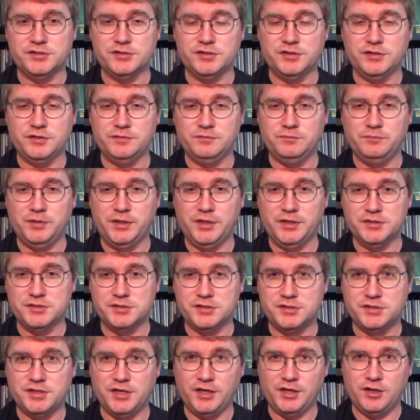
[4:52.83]
it begins
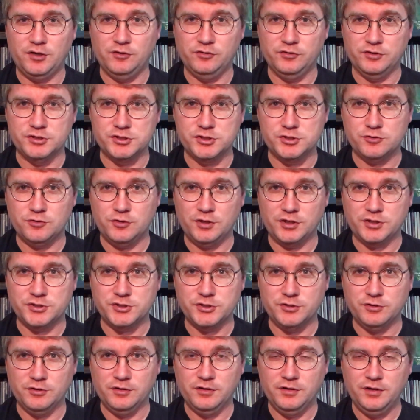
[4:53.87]
to take on the
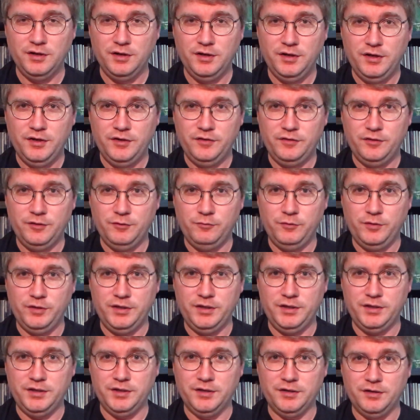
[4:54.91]
structure that
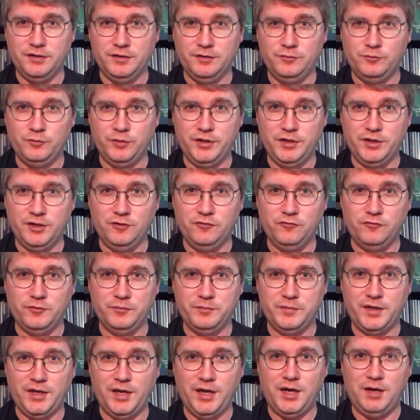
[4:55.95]
we know
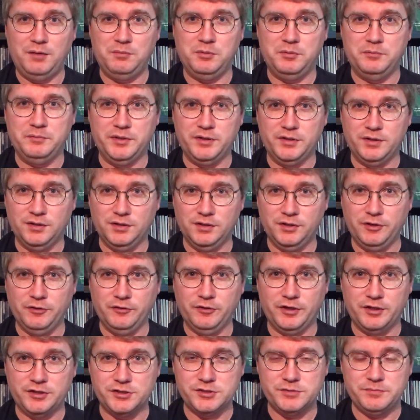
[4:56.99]
from the album, and the
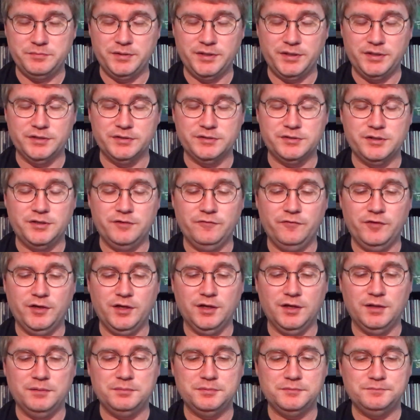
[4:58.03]
lyrics begin to
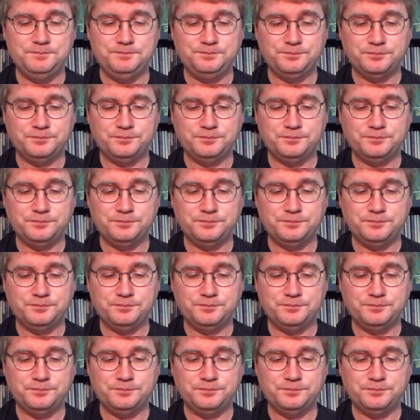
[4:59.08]
develop.